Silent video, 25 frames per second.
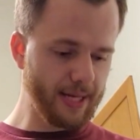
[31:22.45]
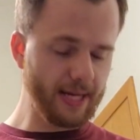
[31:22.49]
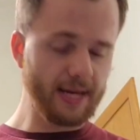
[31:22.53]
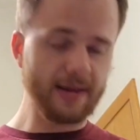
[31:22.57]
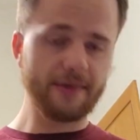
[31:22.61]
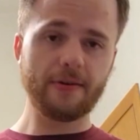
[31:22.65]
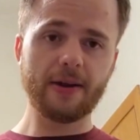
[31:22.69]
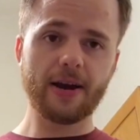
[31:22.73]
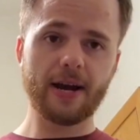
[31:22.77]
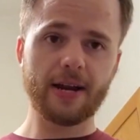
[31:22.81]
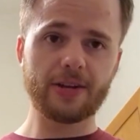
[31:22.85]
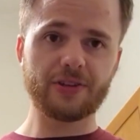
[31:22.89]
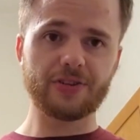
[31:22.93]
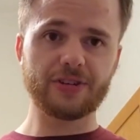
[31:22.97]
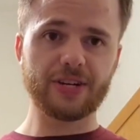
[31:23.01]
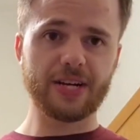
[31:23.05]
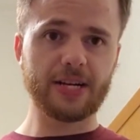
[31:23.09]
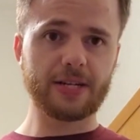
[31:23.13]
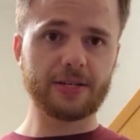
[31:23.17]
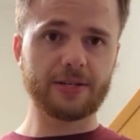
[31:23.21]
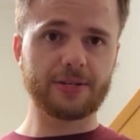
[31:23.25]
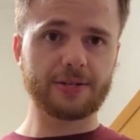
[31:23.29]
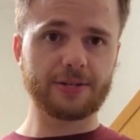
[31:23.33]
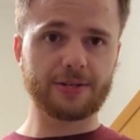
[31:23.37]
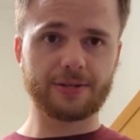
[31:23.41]
never had a
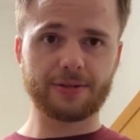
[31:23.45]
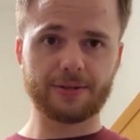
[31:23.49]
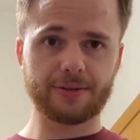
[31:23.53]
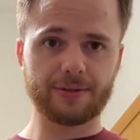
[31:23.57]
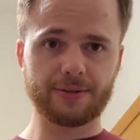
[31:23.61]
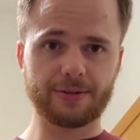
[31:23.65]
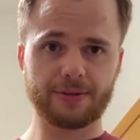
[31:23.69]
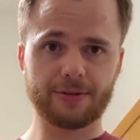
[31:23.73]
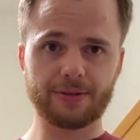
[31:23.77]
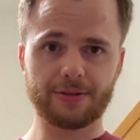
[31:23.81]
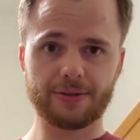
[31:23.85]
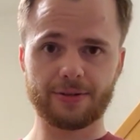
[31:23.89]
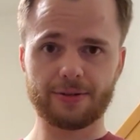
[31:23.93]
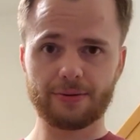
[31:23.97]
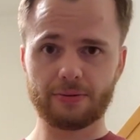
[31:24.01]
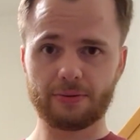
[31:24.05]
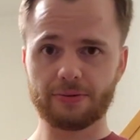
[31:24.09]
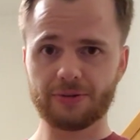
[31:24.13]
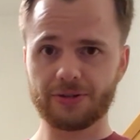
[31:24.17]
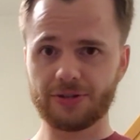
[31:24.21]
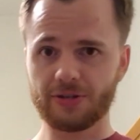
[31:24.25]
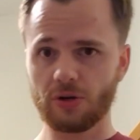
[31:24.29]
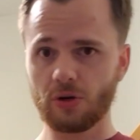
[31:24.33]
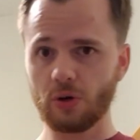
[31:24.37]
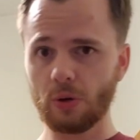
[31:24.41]
chance
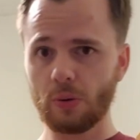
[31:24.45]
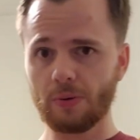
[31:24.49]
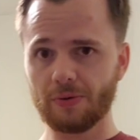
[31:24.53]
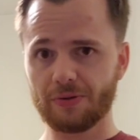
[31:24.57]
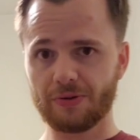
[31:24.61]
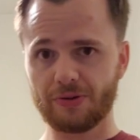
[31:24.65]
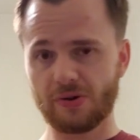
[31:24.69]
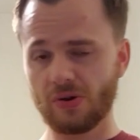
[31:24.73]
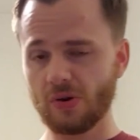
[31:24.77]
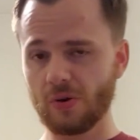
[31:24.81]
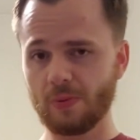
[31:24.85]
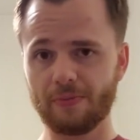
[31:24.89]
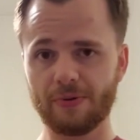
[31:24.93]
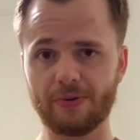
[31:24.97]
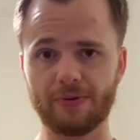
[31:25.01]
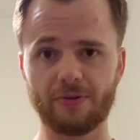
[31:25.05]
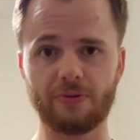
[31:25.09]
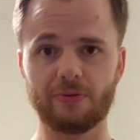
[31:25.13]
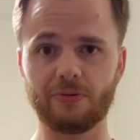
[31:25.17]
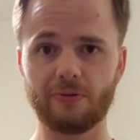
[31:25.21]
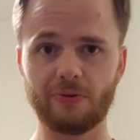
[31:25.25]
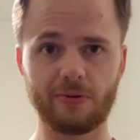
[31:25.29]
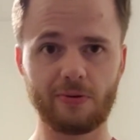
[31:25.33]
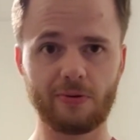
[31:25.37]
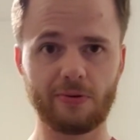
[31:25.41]
to open
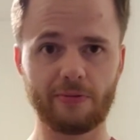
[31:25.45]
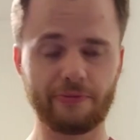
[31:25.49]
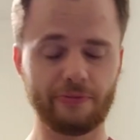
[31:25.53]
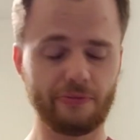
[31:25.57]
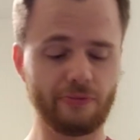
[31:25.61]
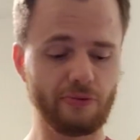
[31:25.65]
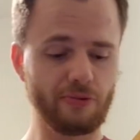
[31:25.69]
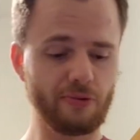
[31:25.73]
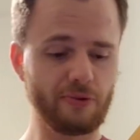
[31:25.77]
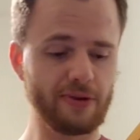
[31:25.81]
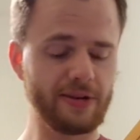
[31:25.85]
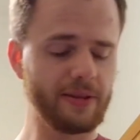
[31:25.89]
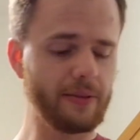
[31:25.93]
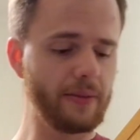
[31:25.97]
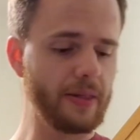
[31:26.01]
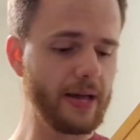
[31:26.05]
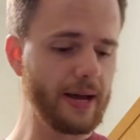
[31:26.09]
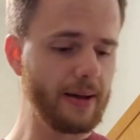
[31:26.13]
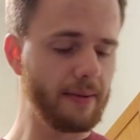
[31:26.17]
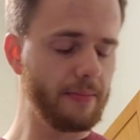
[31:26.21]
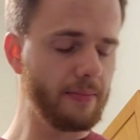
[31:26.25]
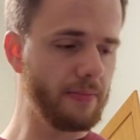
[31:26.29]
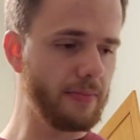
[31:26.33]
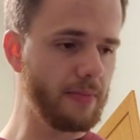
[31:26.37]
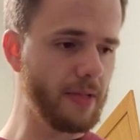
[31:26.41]
or read
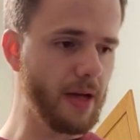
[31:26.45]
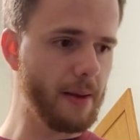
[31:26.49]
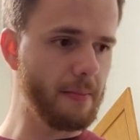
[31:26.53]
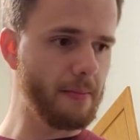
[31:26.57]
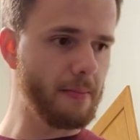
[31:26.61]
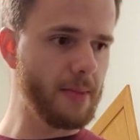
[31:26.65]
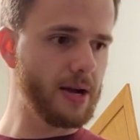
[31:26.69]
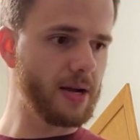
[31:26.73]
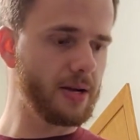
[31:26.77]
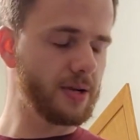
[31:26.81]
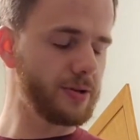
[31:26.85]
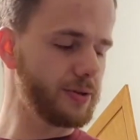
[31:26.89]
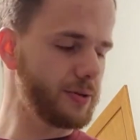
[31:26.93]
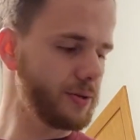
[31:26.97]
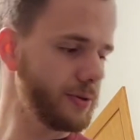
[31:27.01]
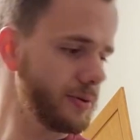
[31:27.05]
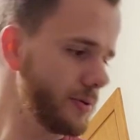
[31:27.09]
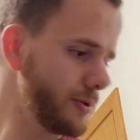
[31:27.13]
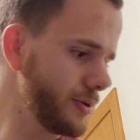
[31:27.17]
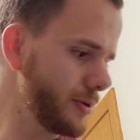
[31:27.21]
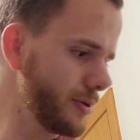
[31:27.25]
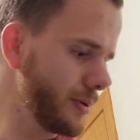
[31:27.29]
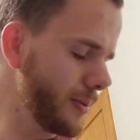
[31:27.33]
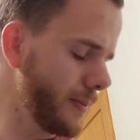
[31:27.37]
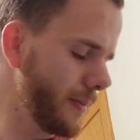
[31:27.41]
that
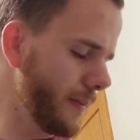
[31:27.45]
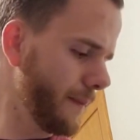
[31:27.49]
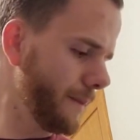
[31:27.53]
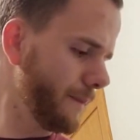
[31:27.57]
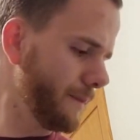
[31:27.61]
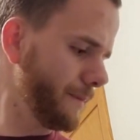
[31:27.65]
message.